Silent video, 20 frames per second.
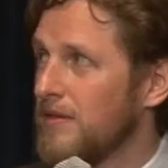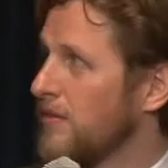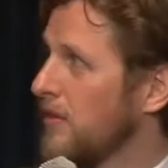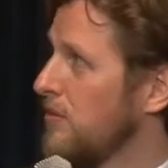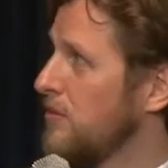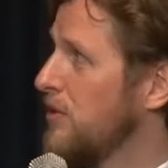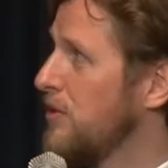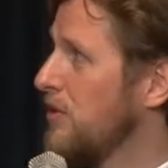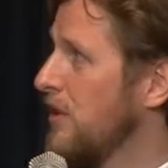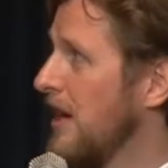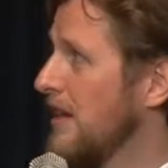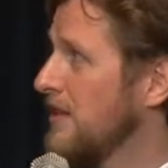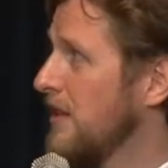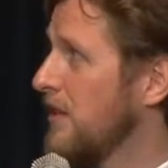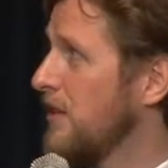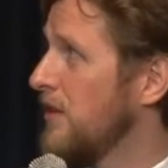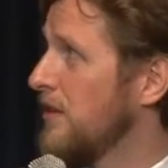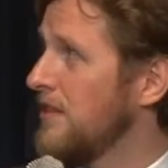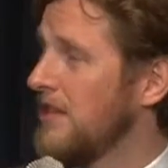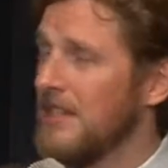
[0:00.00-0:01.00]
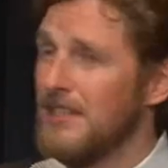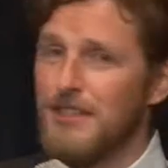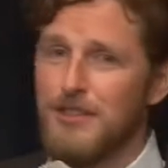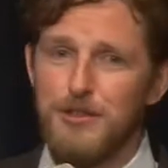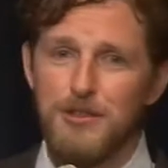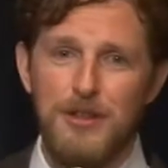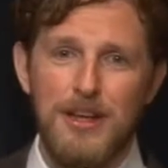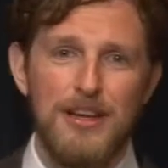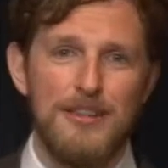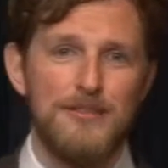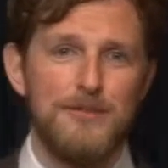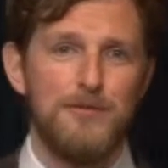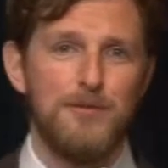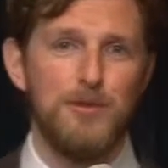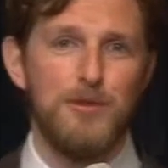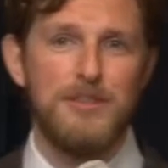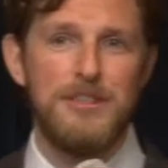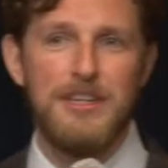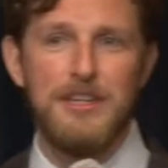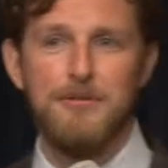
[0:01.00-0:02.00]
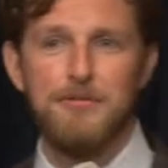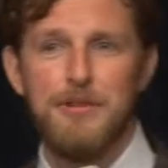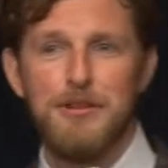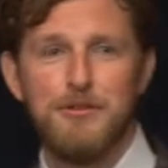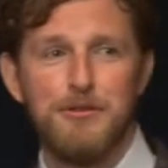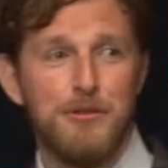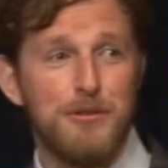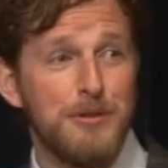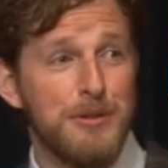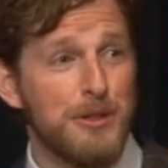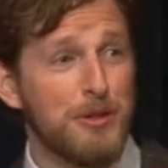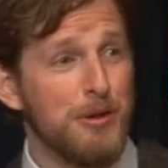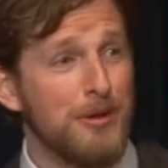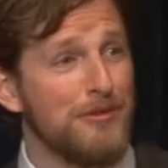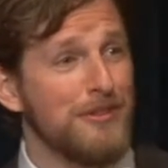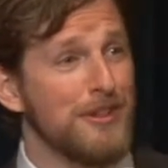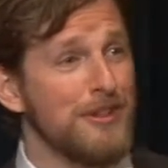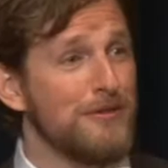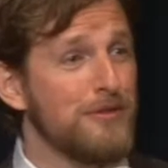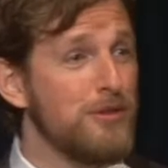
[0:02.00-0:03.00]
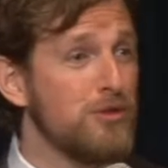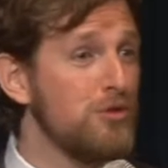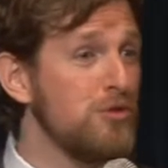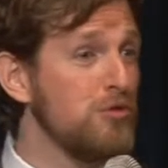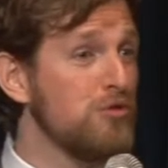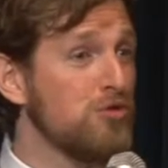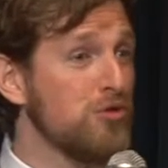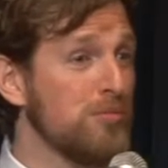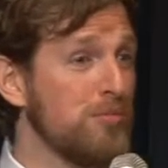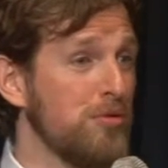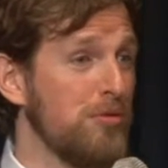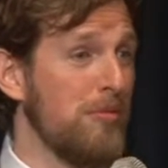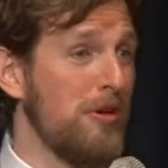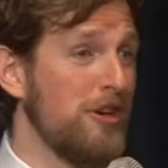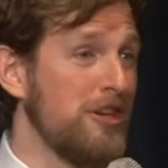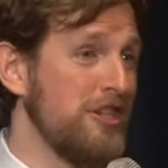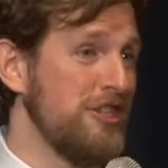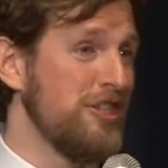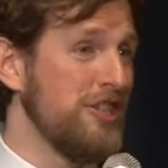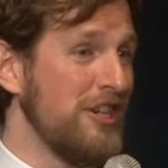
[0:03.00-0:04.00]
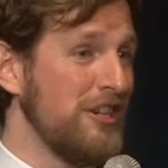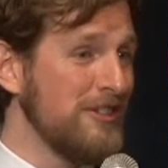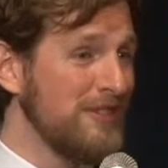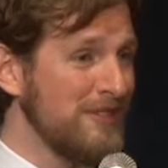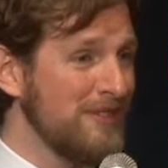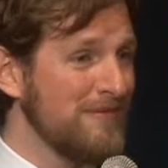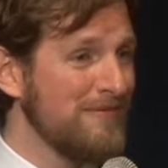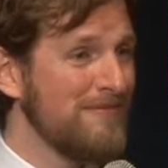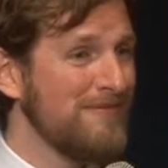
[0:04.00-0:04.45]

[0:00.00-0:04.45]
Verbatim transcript: from two thousand thirteen to two thousand fourteen, we grew the equivalent of two Drupal market shares.